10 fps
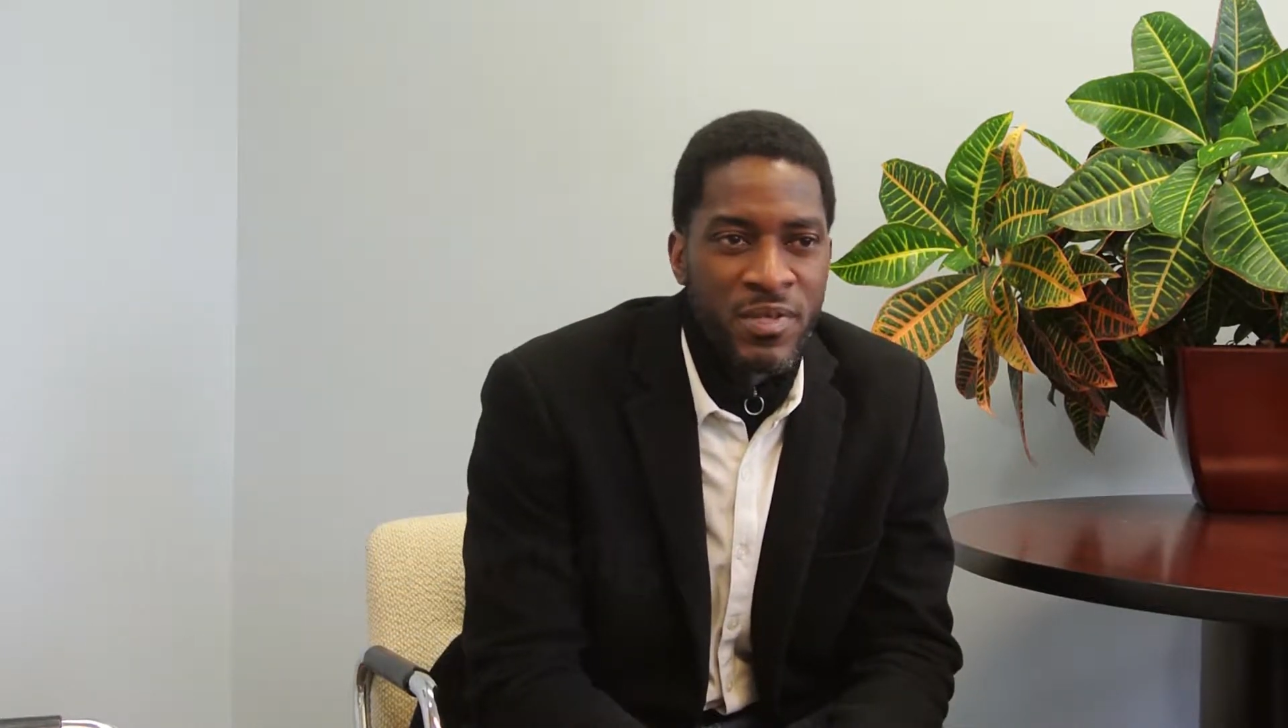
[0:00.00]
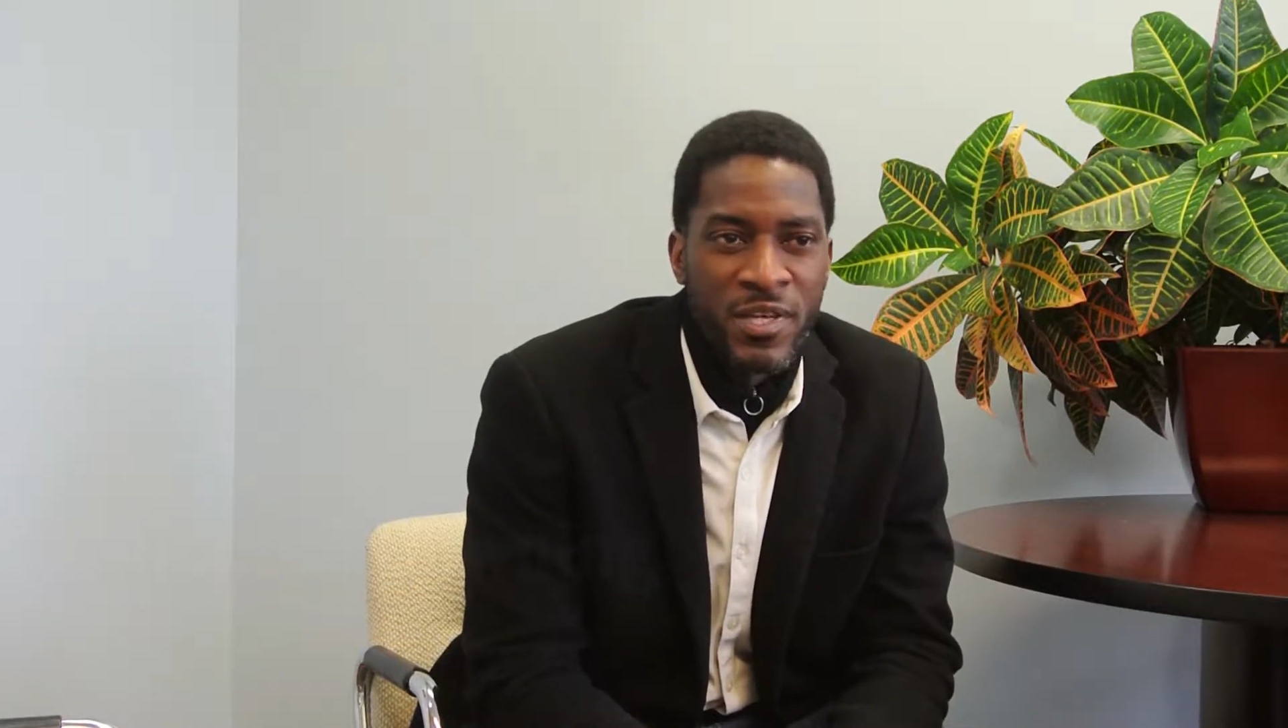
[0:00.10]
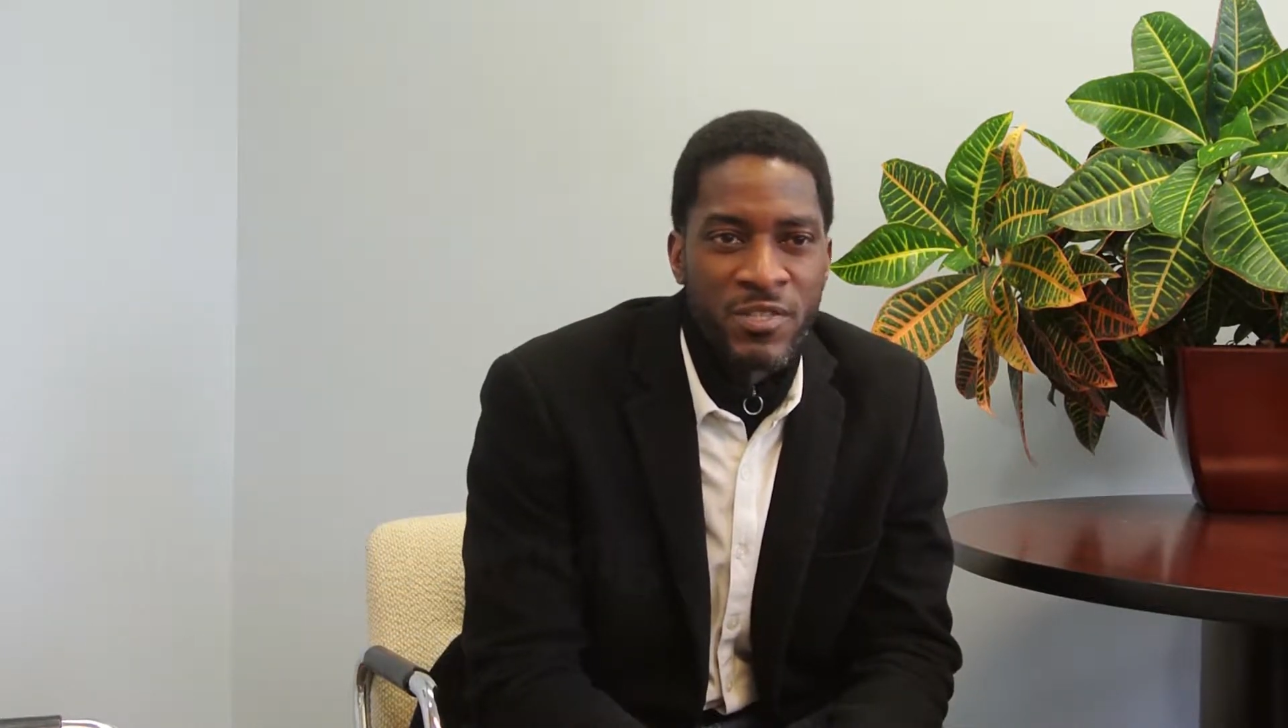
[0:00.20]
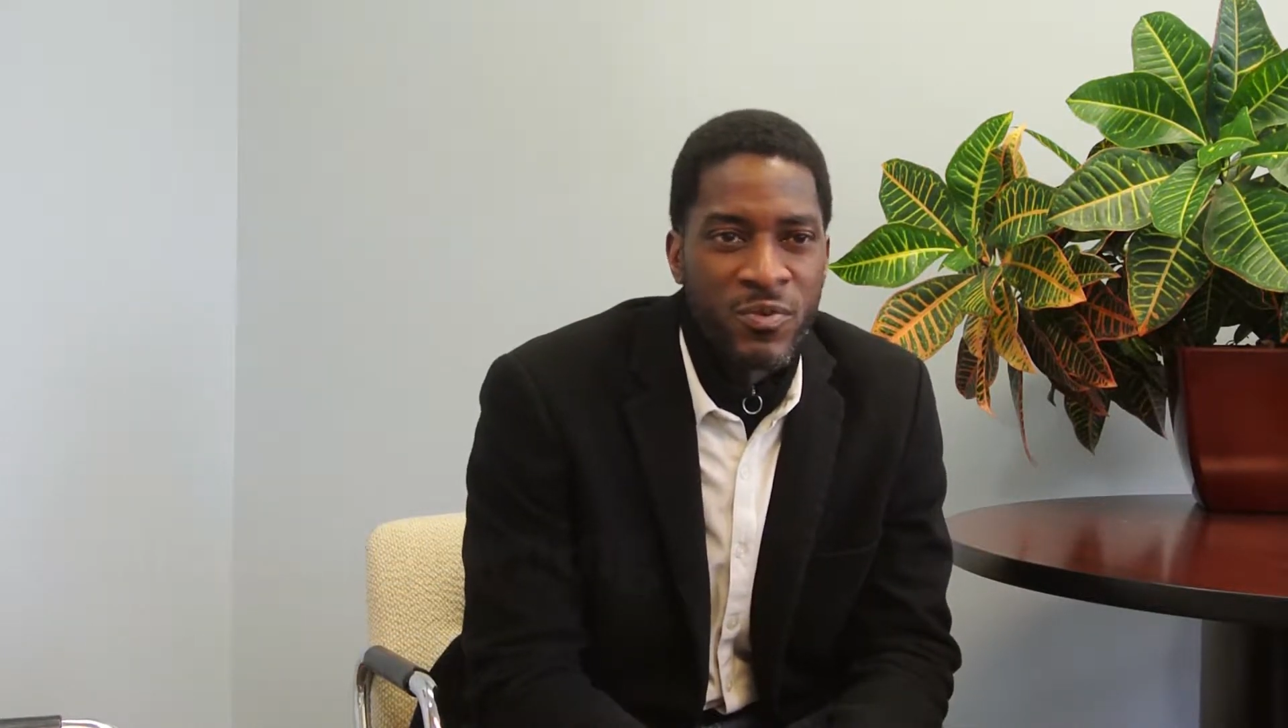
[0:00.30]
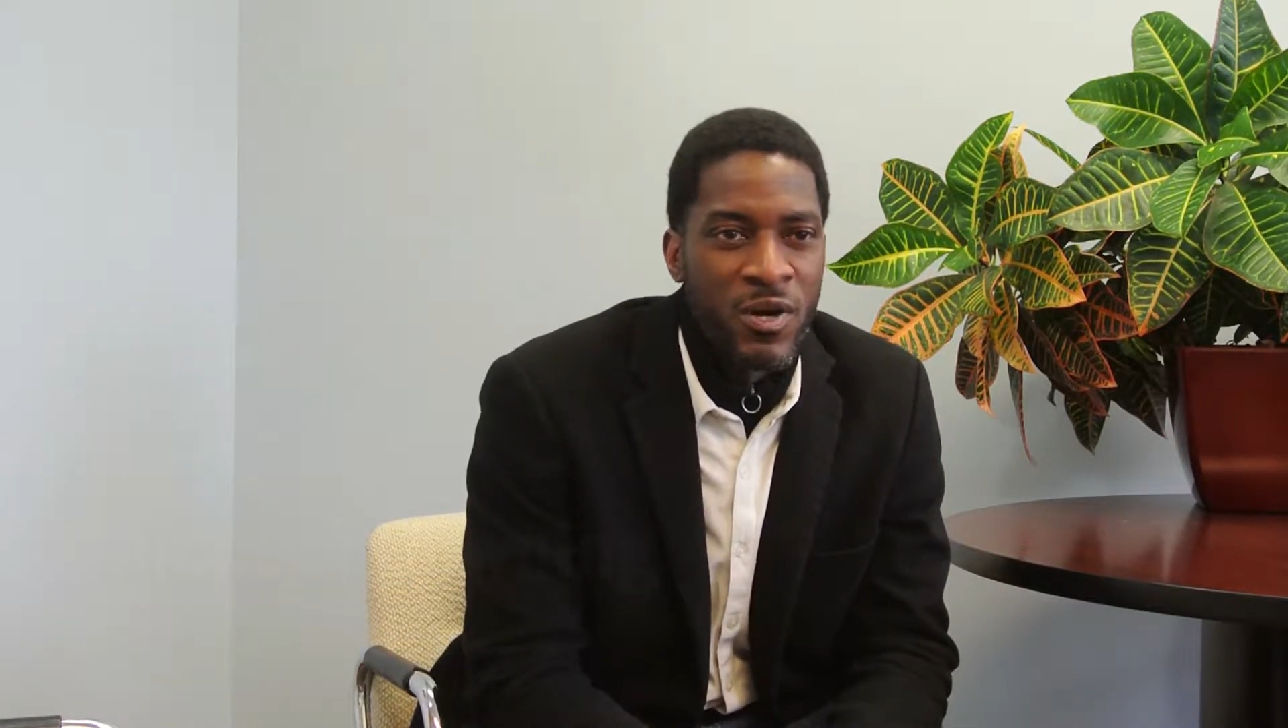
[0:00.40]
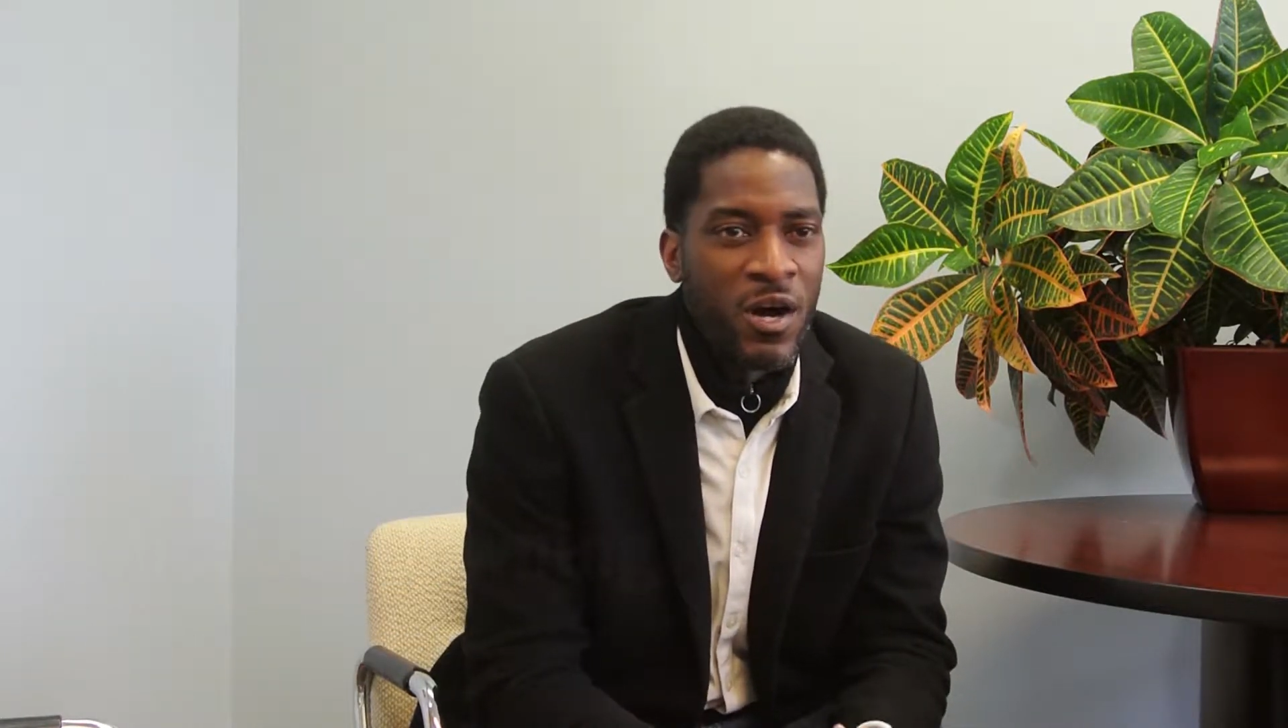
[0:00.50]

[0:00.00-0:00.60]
place where